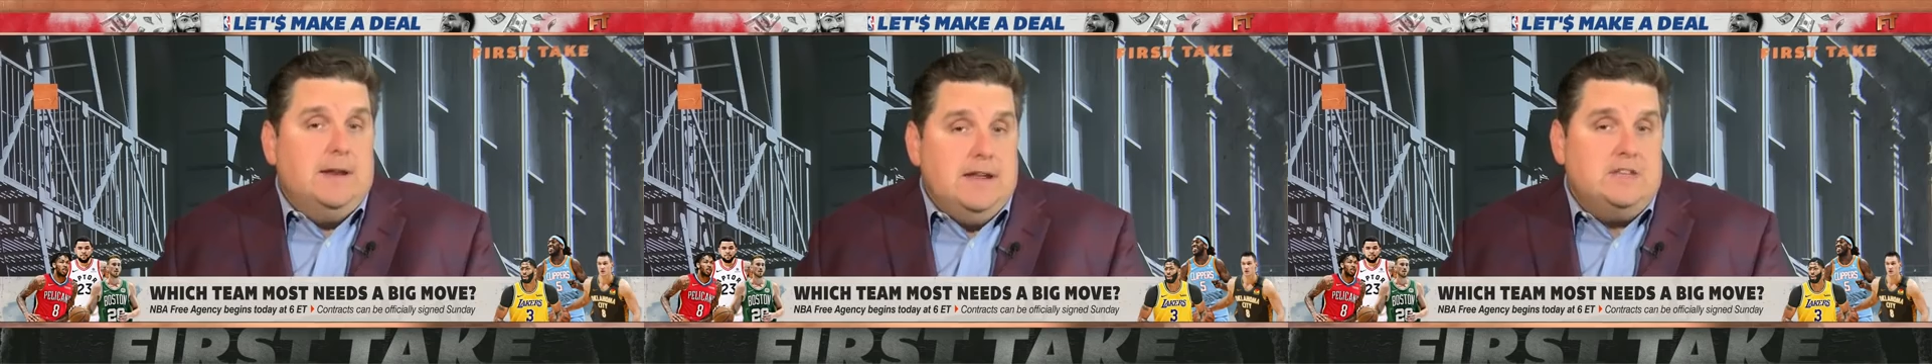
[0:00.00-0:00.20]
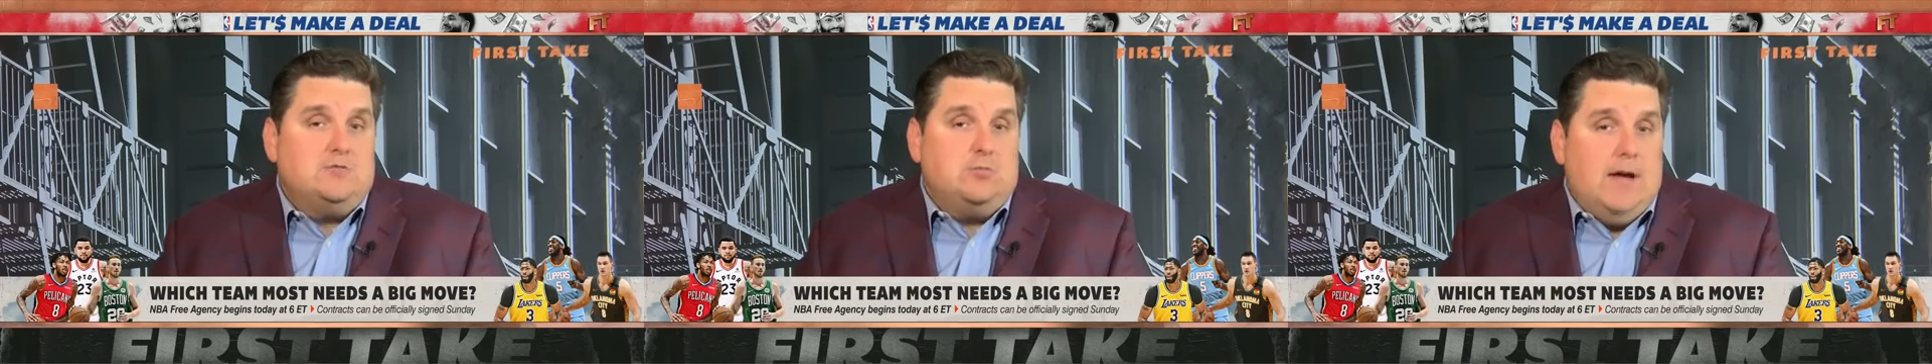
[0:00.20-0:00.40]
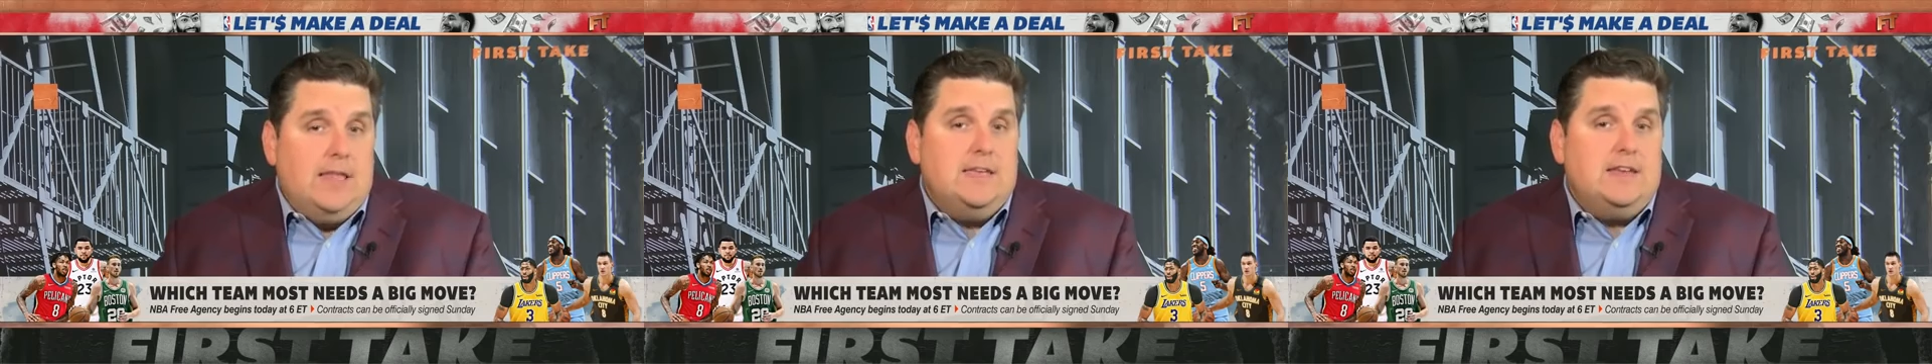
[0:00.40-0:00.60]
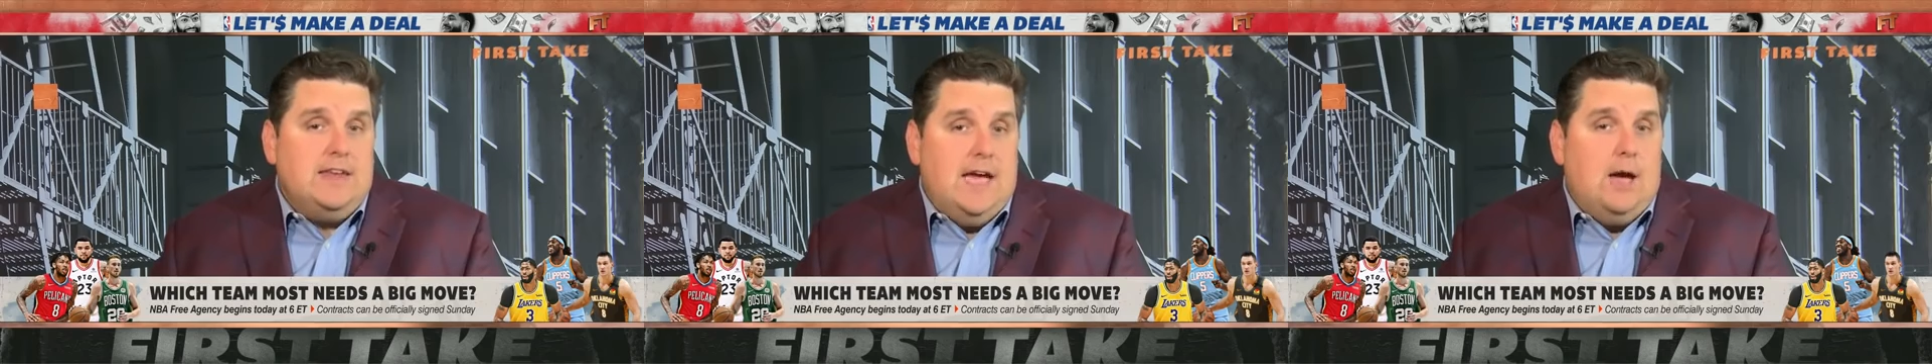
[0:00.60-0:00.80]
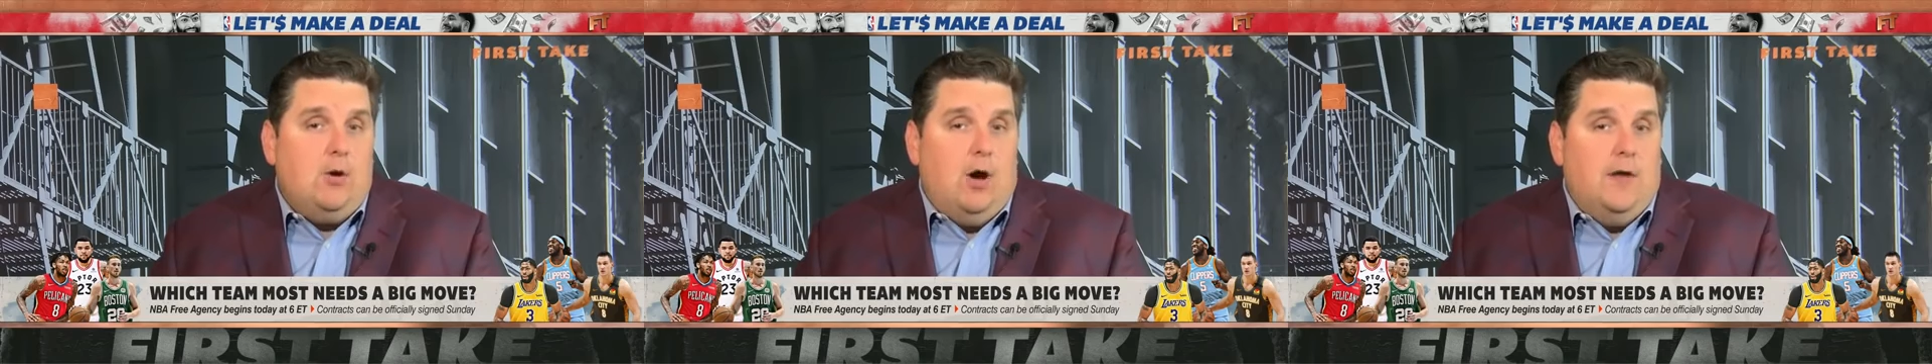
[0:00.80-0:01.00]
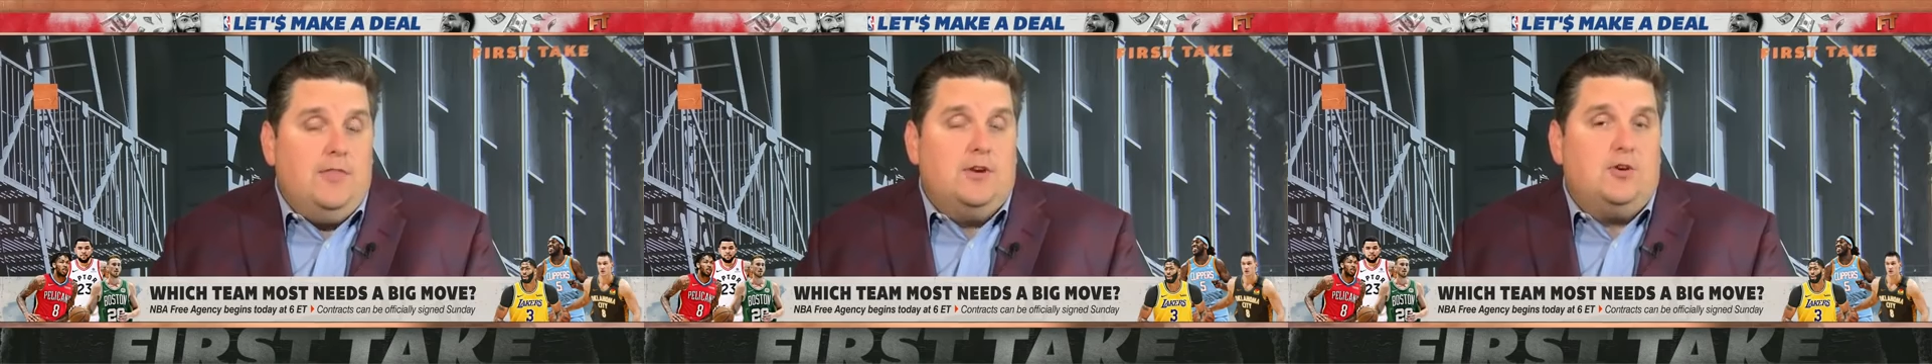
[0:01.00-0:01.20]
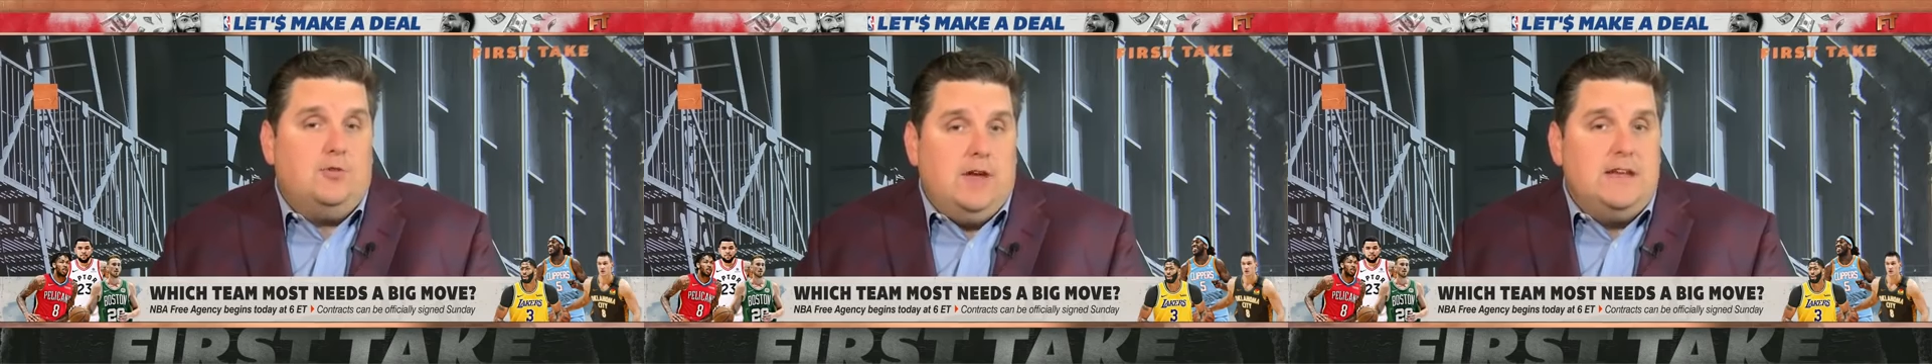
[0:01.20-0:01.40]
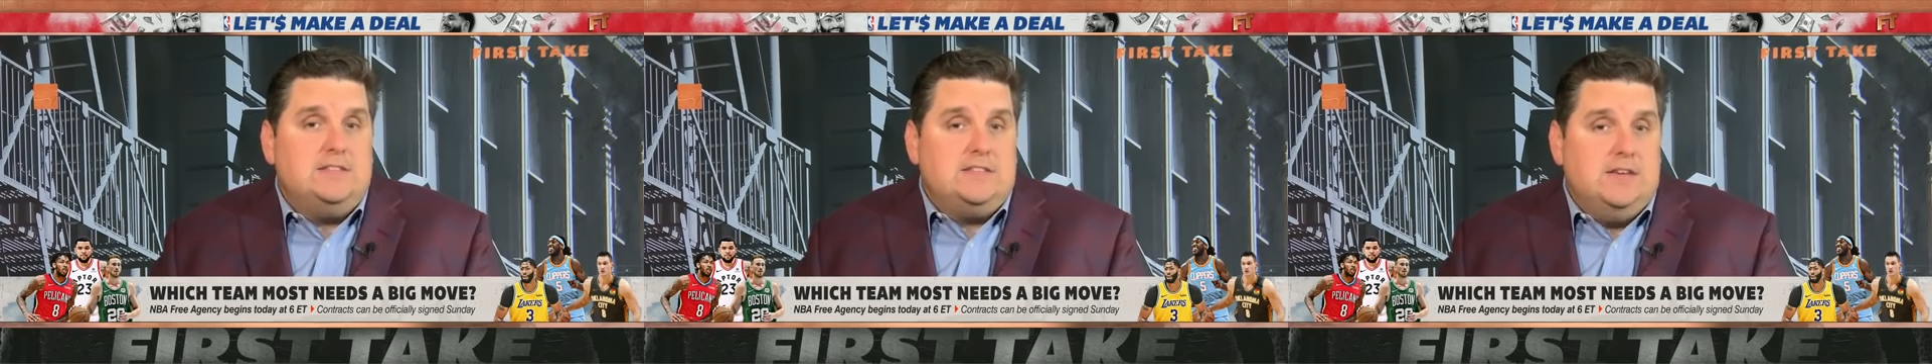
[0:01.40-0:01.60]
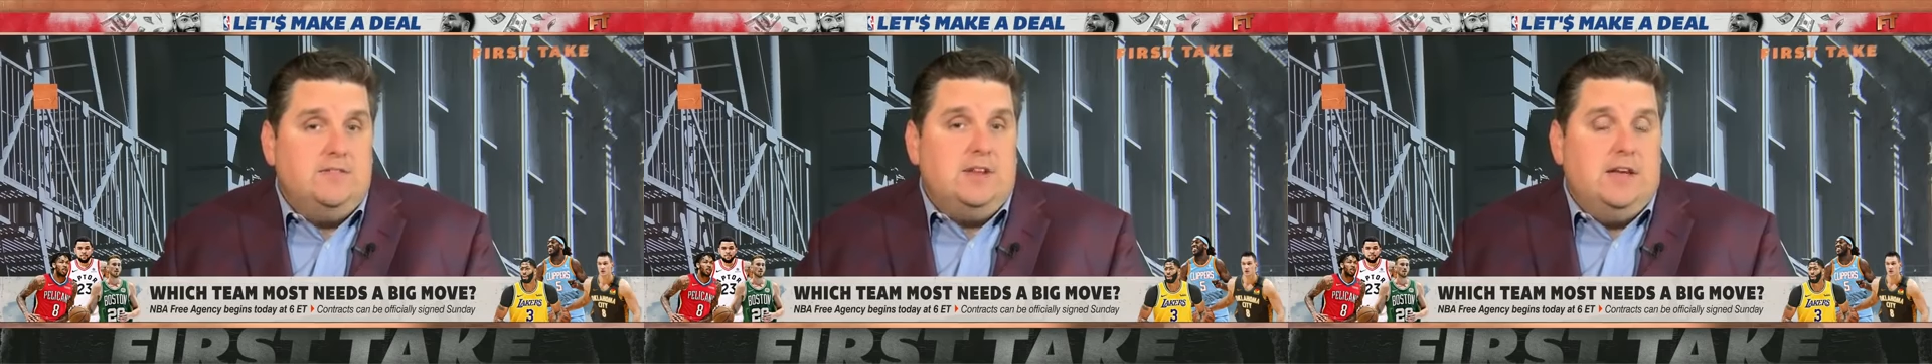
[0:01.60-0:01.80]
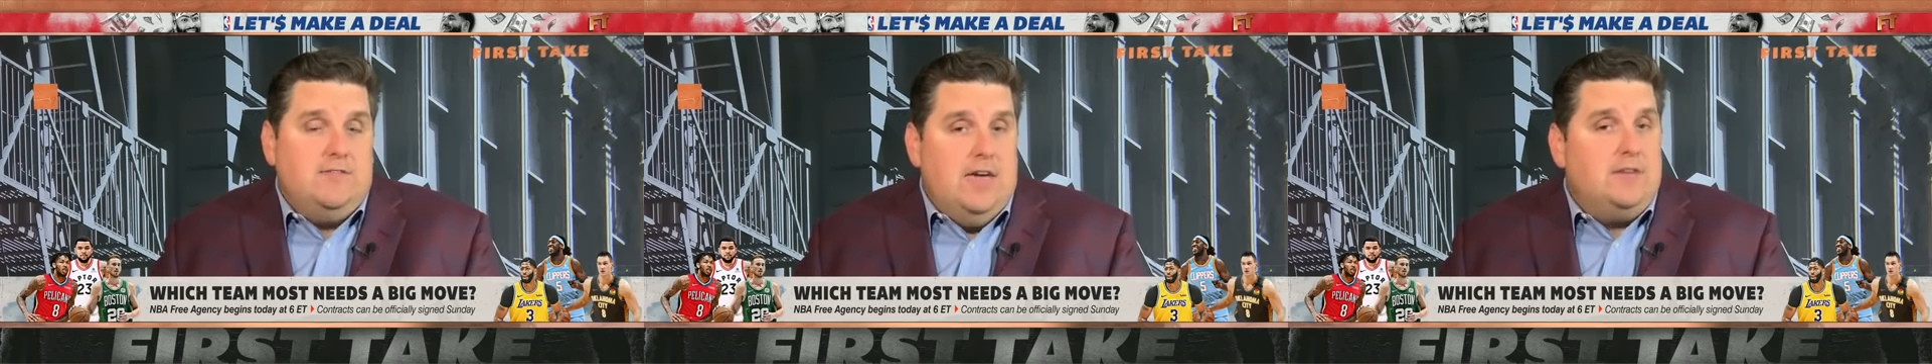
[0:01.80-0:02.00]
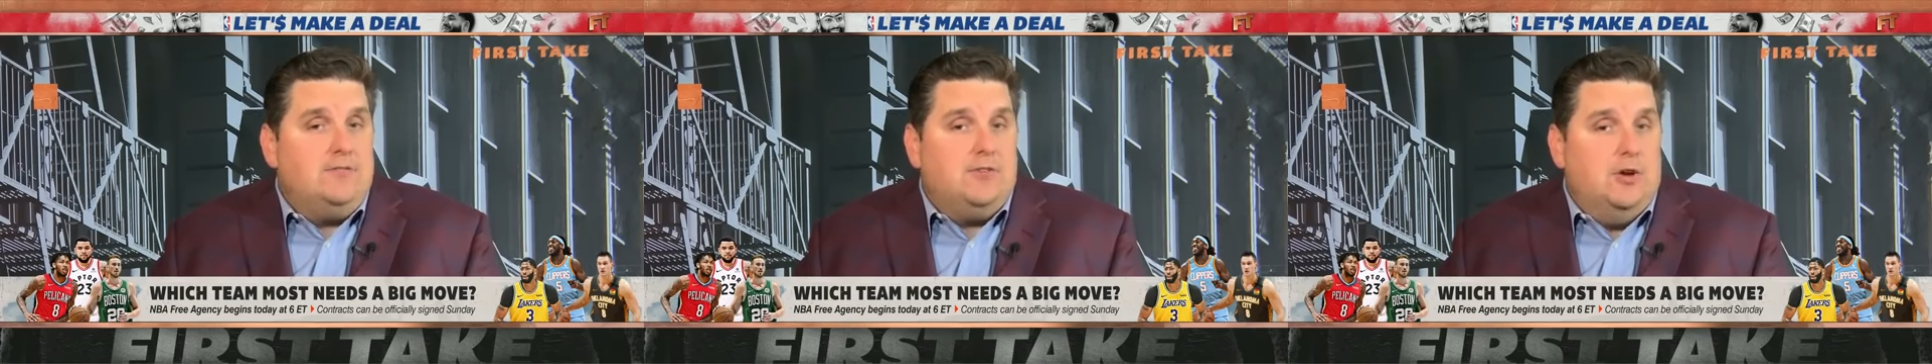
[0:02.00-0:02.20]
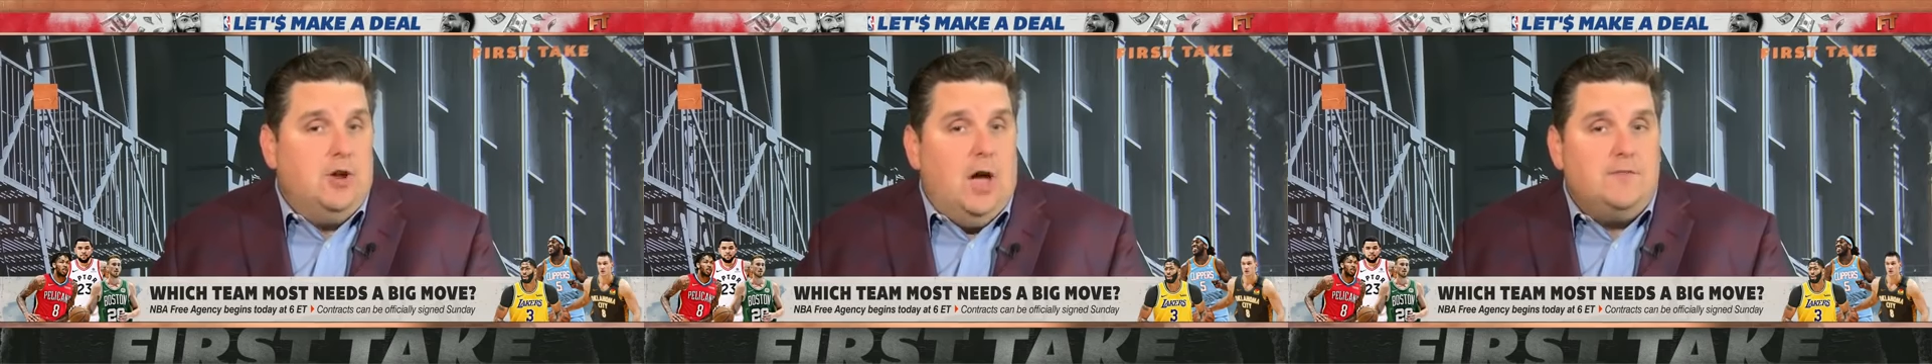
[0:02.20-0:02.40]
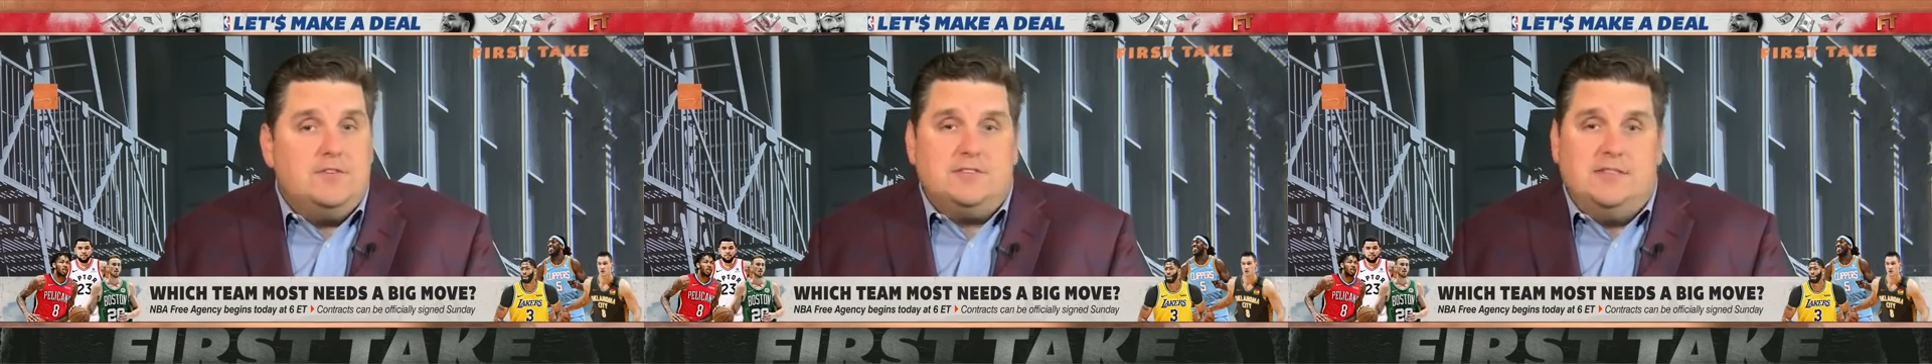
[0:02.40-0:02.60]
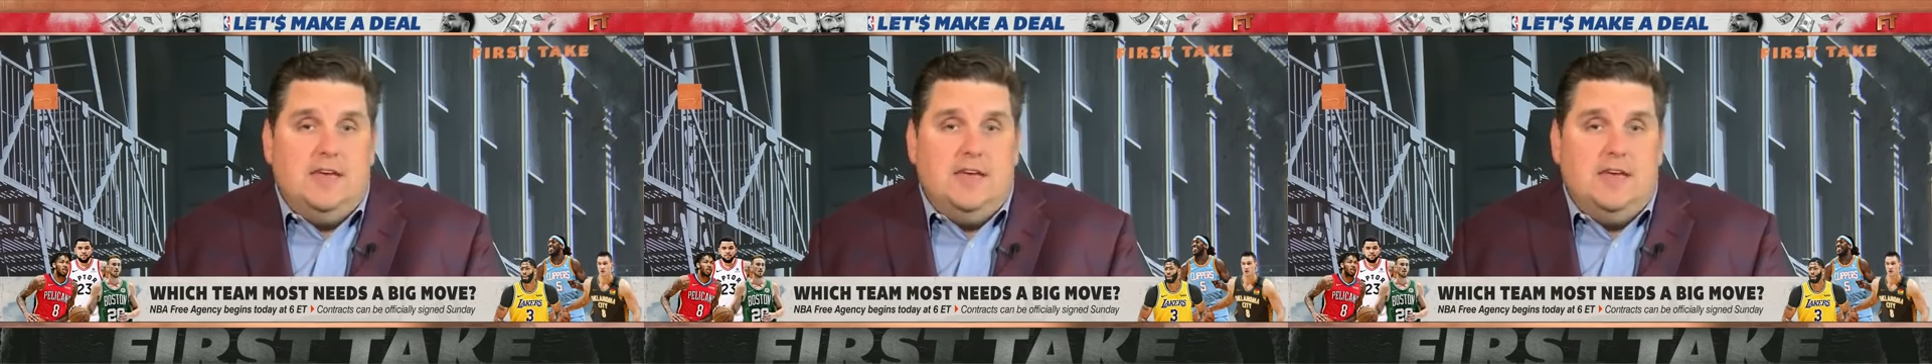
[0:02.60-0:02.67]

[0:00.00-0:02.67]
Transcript: But it's really now on the creativity of that front office,